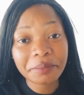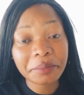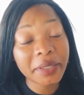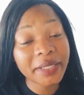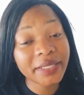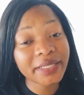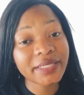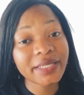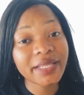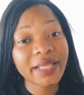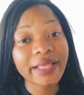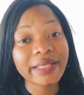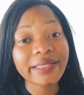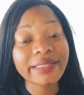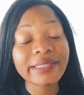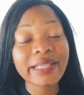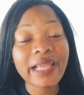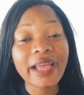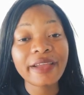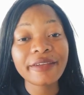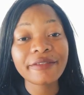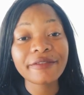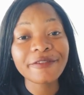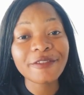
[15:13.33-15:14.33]
but yes
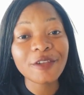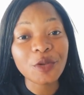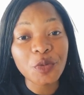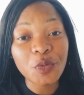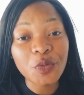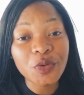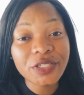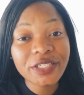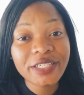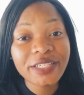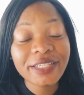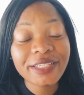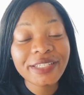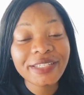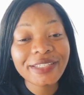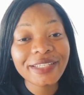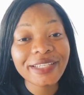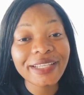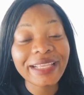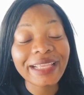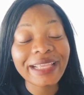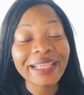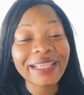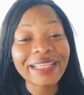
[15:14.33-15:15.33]
i've noticed
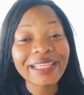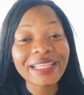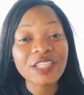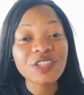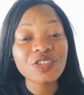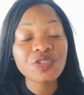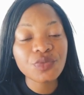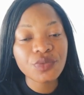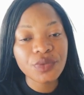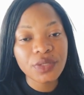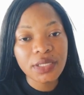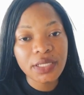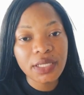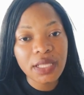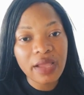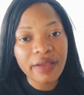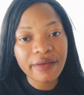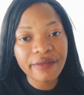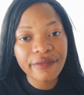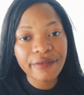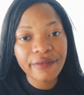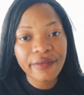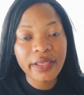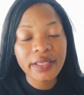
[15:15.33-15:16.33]
it really
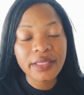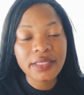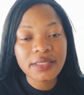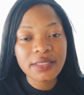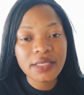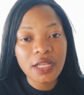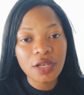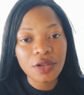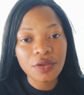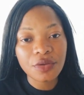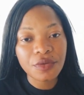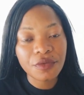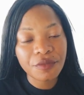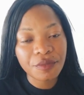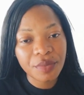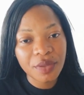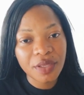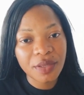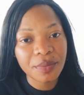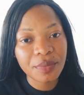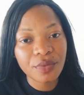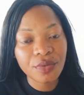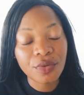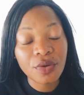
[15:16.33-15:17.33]
affects a lot of
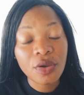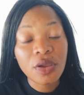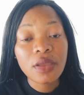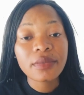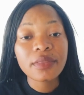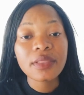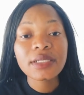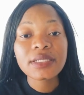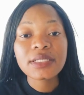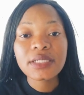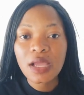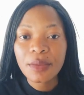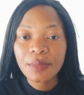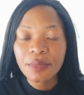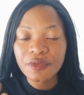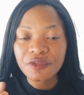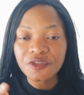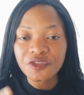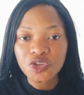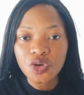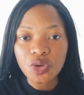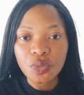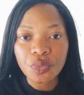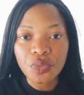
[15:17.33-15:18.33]
people the type of
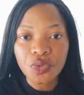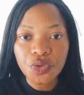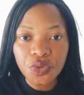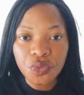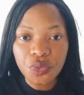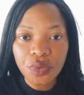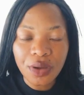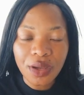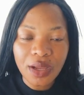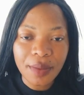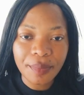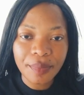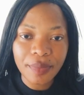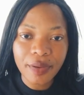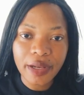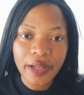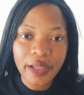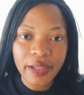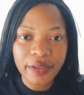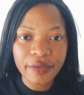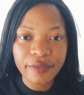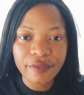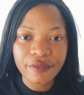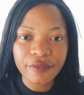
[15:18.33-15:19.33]
job you are
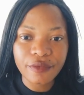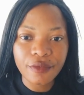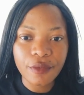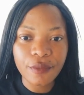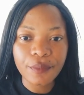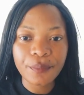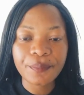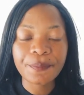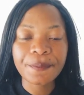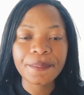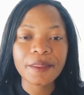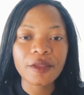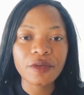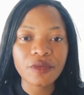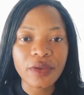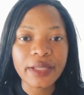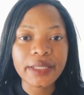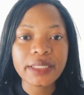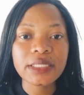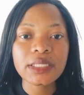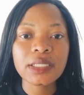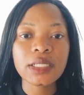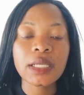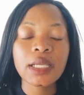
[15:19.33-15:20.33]
applying for
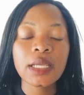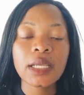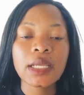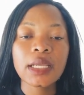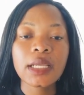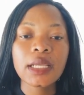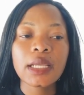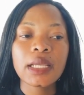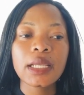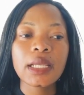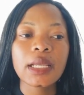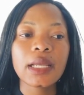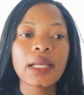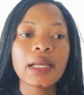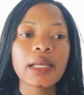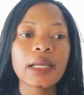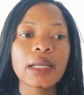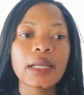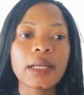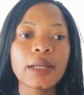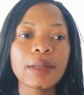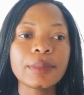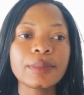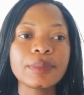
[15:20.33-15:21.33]
right
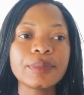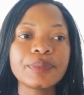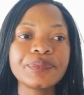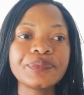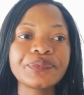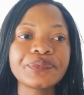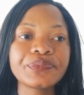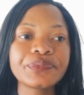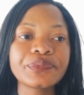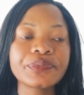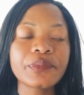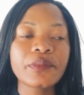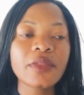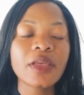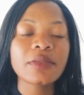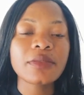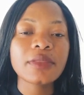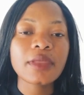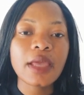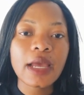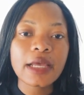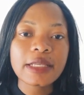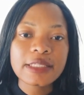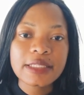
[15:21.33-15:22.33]
um,
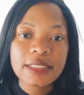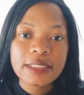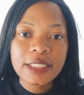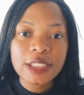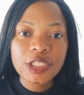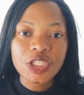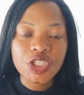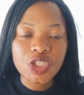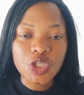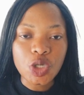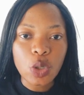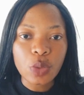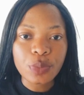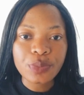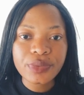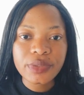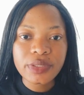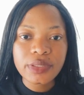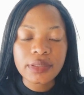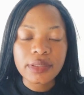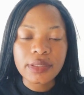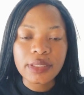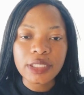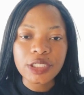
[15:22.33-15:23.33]
there are certain
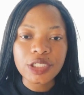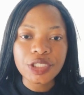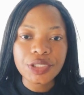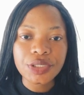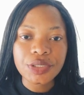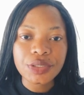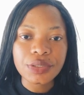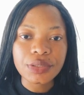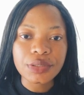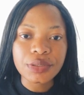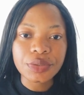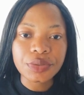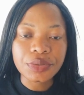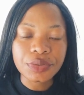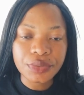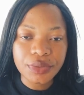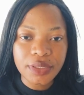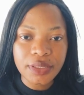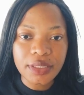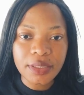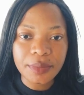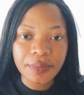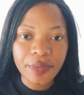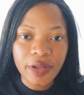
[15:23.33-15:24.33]
jobs that you
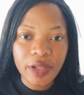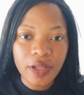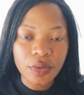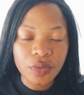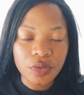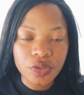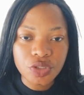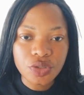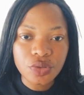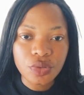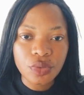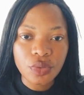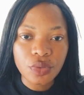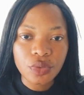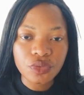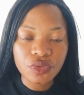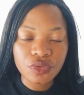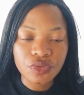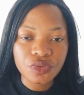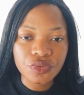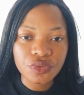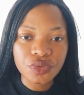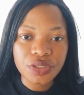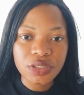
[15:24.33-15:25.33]
can apply on your own
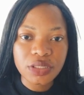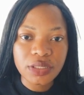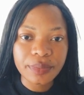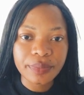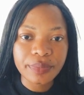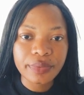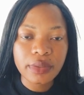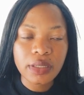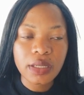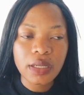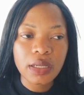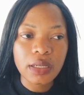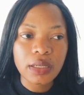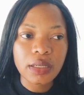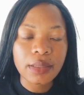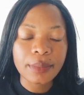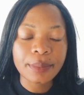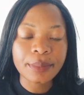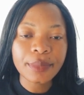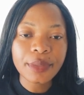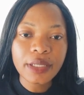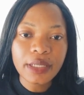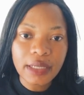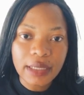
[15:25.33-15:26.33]
cruise ship uh,
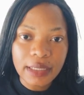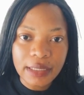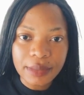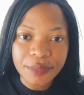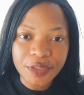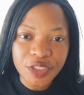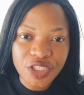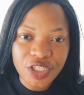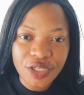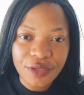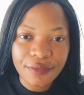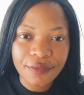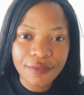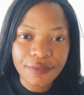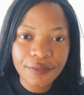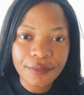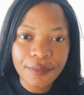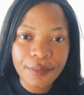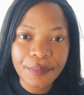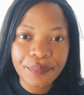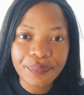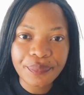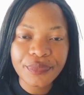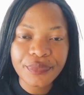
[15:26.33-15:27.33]
me i am chef
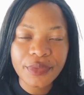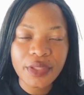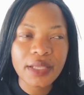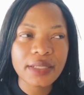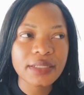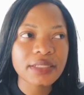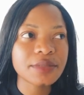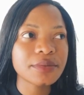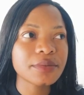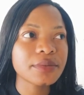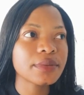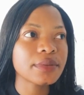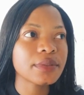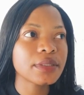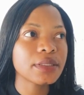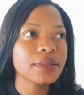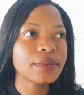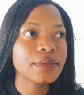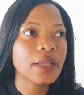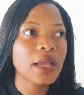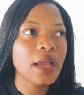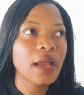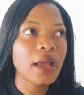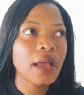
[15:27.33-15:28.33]

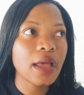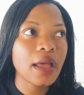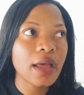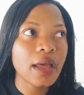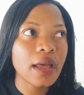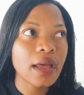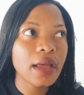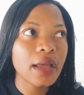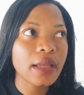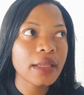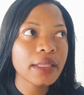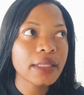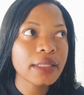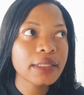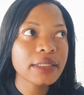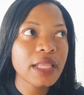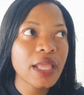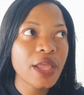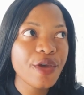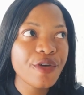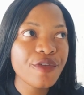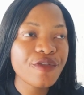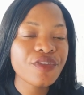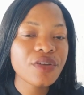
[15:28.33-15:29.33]
and uh, in
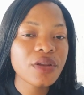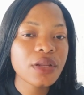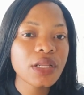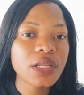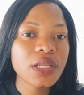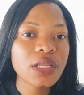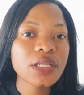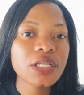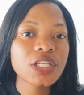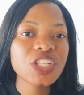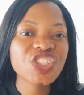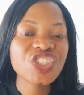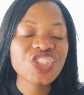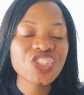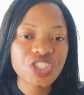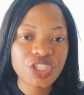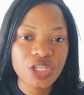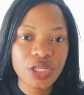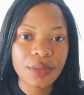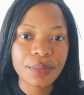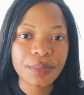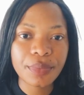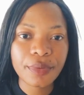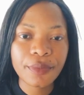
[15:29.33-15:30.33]
every
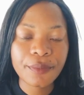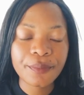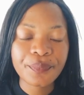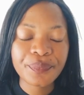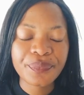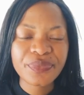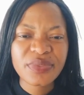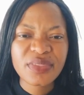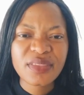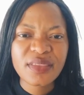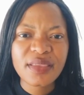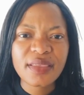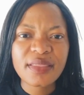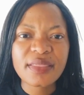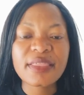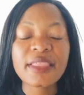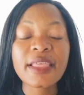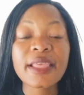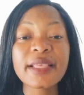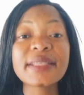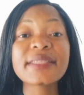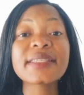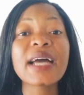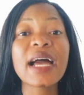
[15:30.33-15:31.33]
ship
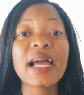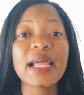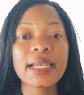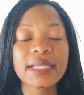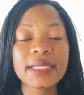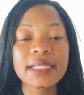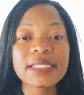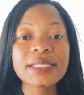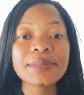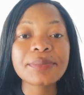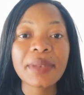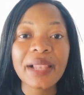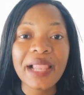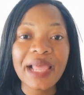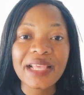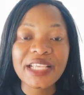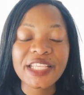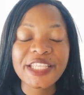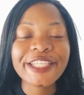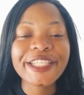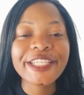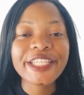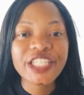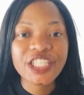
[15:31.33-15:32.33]
there is 100
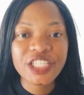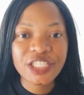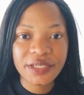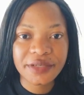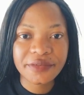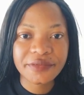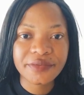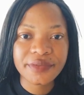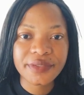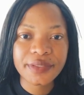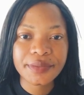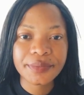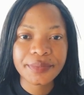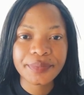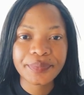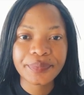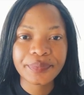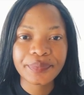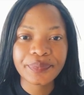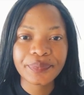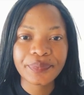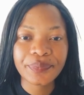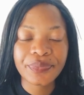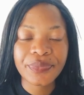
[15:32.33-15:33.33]
plus chefs
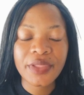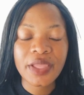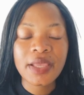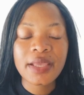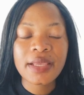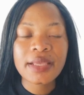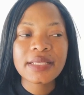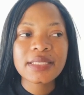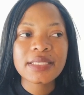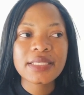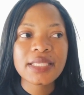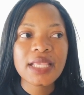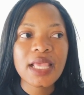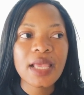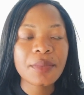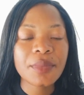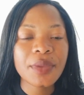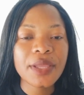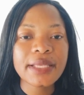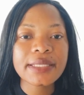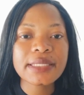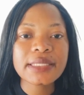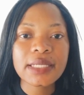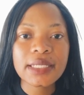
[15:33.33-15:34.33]
same
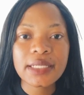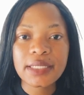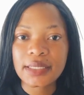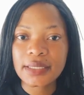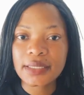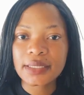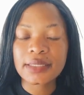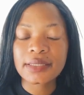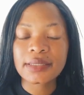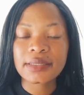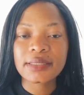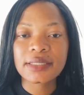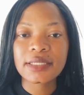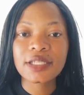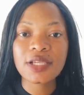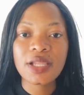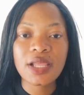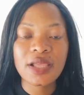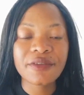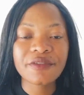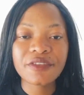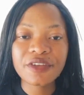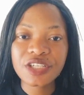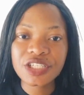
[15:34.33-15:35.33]
as cleaners in
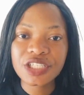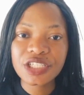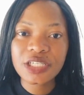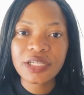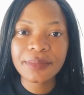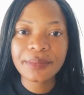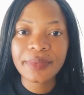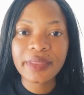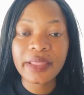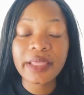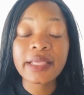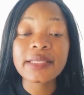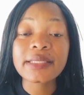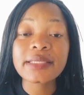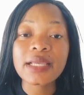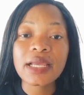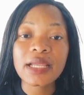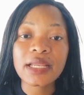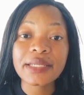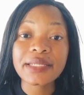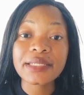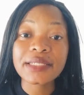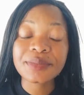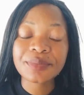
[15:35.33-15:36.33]
every ship there is
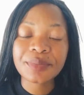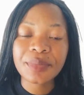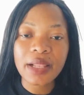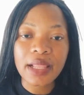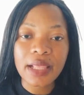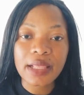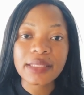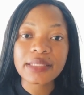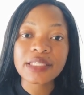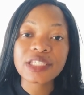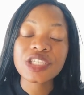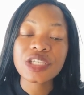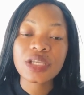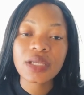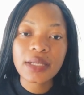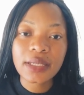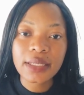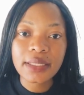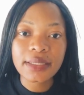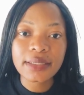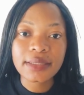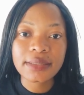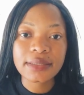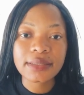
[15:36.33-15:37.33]
100 plus
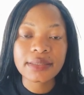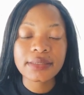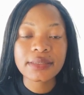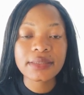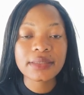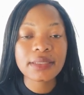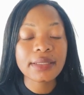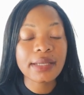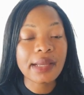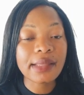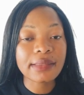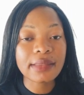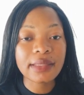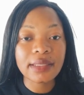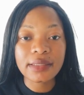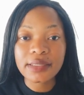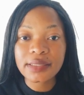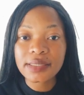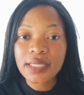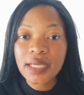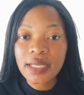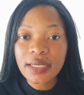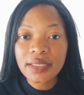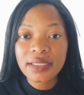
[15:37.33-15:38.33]
cleaners there
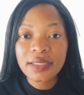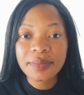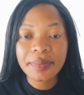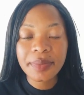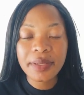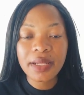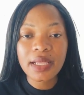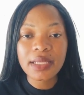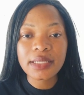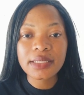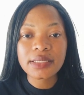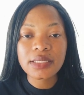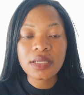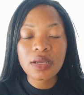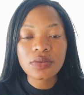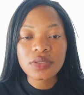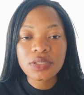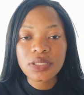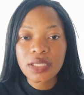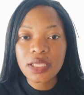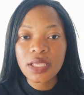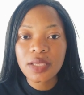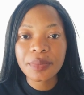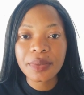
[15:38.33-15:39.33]
is 100 plus
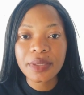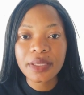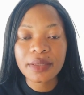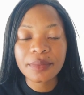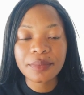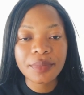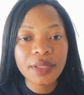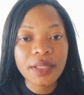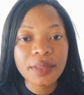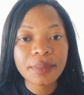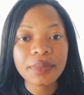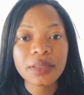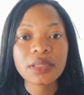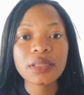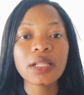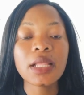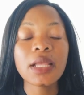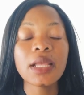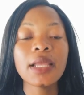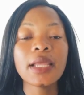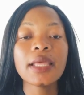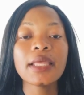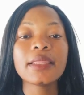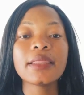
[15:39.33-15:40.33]
housekeeping people
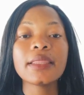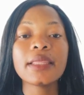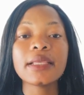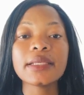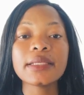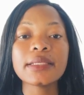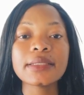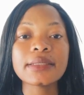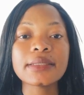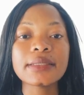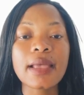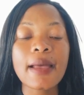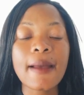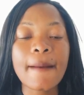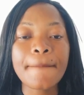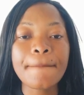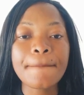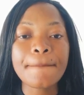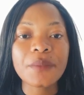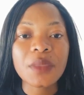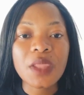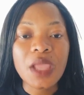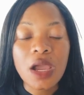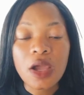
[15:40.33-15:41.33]
there is
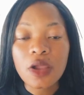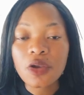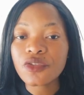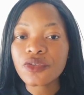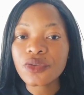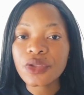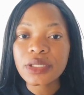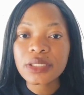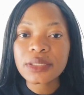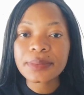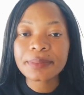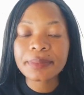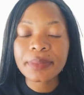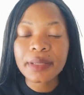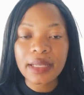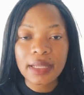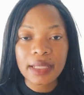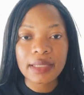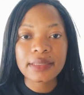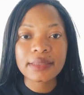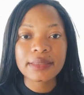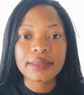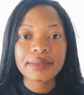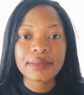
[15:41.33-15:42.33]
um 100
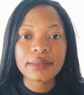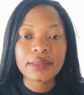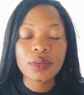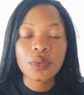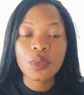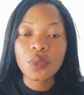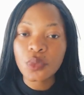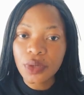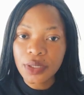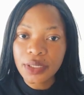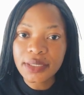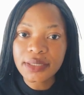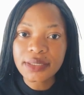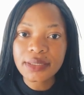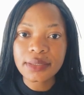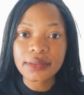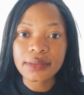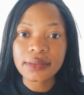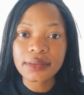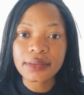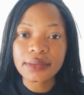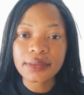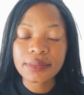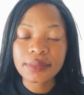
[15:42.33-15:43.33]
plus
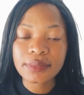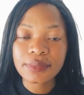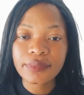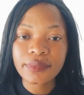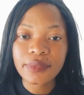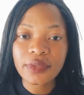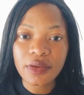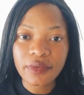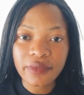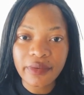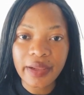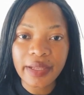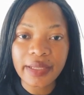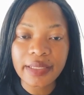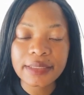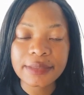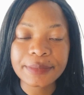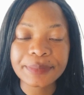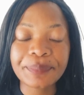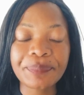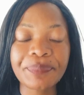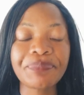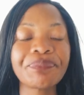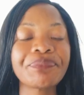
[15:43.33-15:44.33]
waiters right
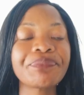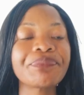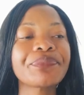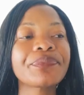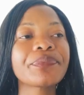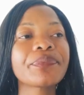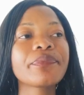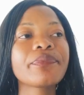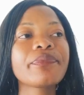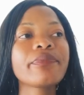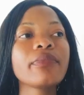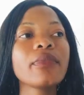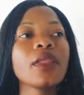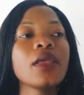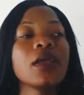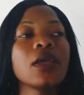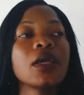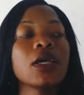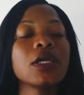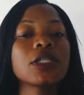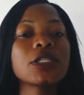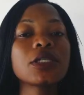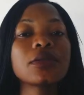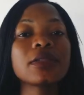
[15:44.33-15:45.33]

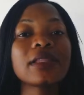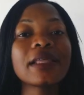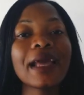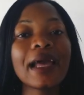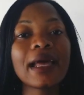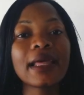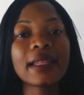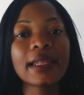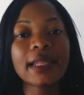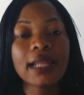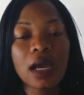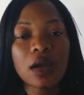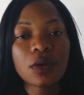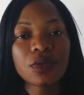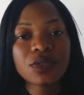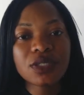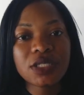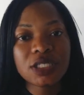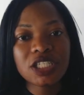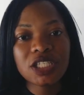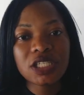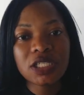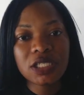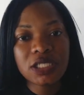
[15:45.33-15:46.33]
so there are now
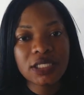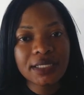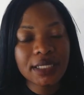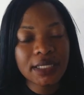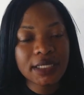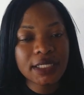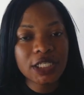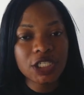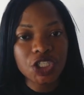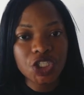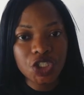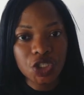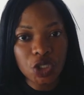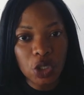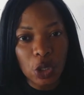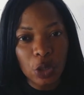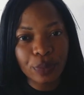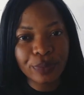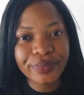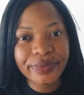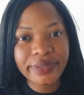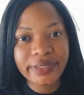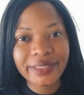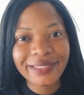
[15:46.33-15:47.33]
certain
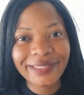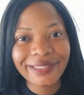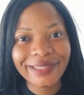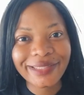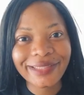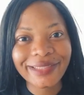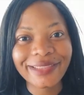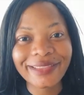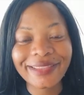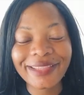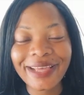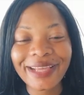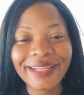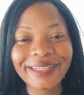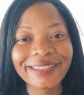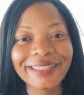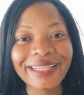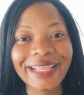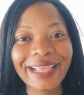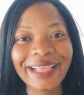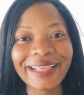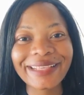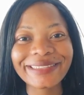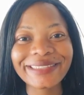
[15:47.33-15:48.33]
jobs that
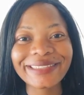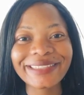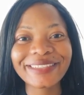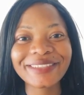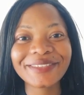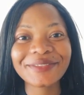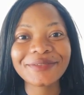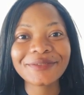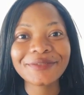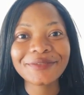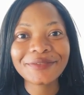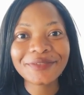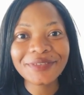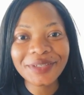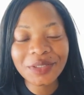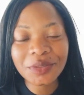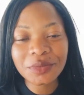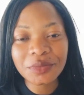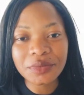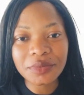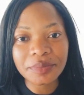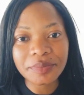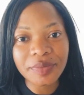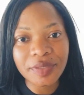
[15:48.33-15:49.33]
has
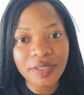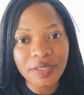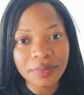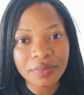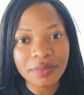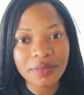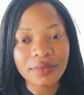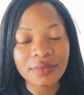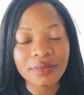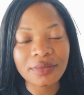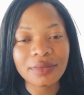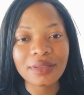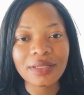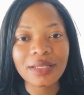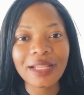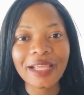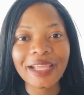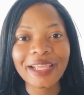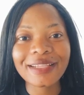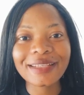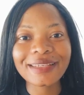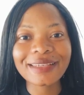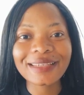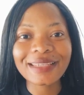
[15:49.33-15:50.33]
few people
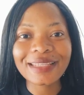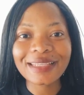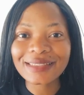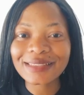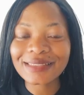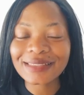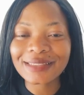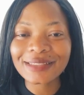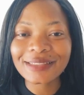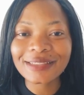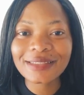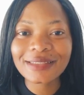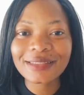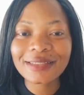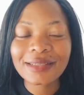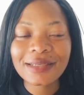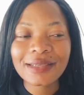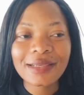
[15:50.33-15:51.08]
like nurses